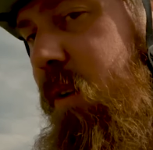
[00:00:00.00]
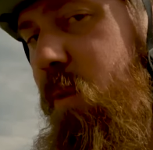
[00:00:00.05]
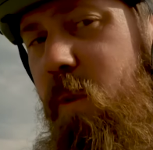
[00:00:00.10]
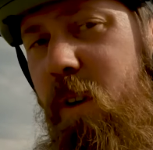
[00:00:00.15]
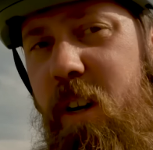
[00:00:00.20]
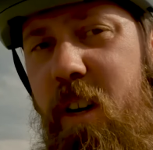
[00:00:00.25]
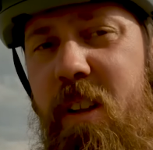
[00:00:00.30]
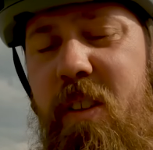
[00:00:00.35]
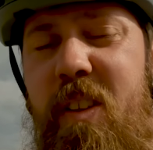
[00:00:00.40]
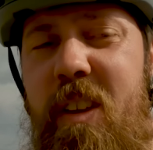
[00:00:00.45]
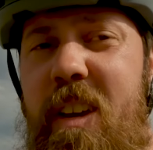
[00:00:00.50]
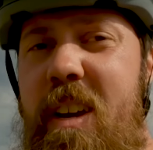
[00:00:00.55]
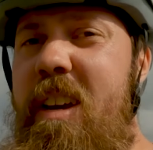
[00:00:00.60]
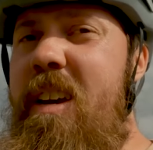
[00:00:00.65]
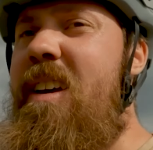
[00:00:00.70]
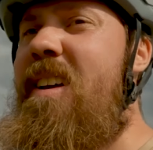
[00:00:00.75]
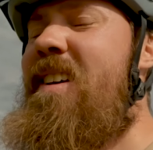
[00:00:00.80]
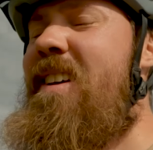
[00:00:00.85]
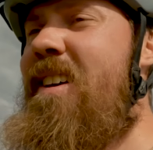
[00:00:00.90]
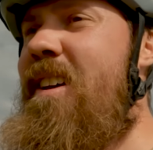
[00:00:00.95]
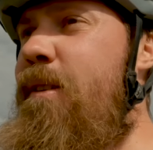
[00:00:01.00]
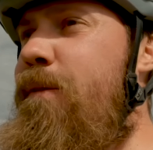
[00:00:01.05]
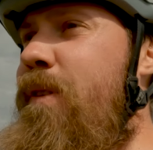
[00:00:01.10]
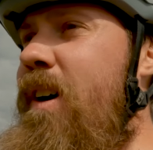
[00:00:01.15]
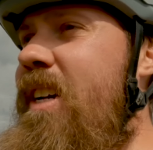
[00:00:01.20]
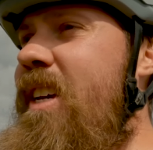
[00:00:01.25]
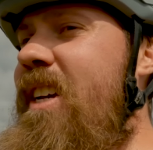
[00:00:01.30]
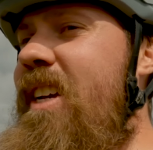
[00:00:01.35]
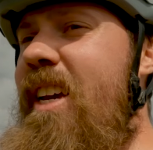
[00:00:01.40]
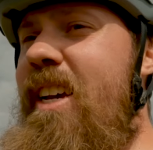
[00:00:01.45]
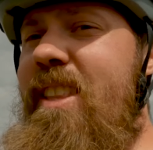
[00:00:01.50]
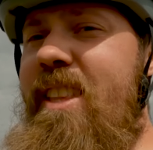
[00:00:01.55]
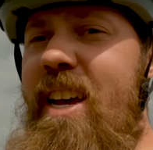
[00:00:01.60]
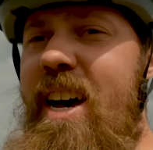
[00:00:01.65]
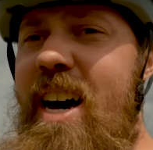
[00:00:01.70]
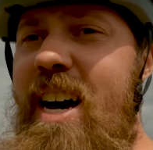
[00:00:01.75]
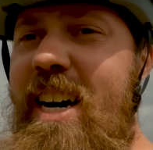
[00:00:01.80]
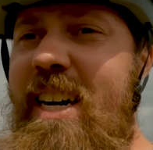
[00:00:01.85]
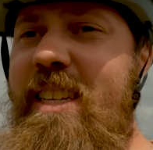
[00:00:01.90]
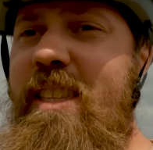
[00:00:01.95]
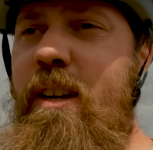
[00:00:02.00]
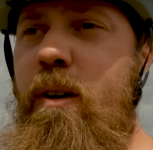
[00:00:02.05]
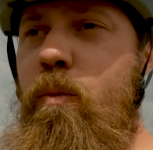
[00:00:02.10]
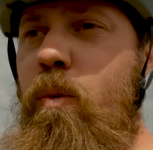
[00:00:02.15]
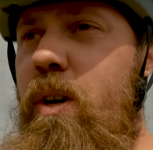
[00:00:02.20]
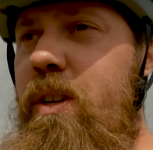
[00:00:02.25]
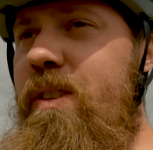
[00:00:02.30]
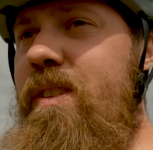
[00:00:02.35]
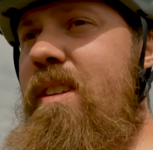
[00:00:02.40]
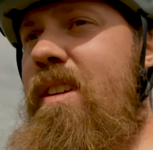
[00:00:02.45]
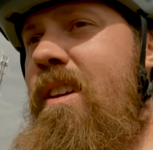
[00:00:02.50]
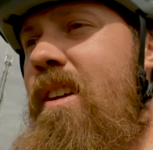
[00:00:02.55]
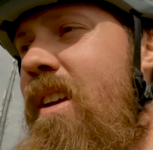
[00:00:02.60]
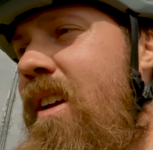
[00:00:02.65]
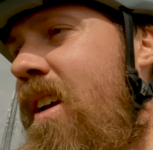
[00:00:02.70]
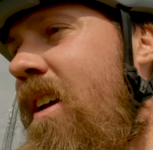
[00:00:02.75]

We're gonna see if I can get the height I want,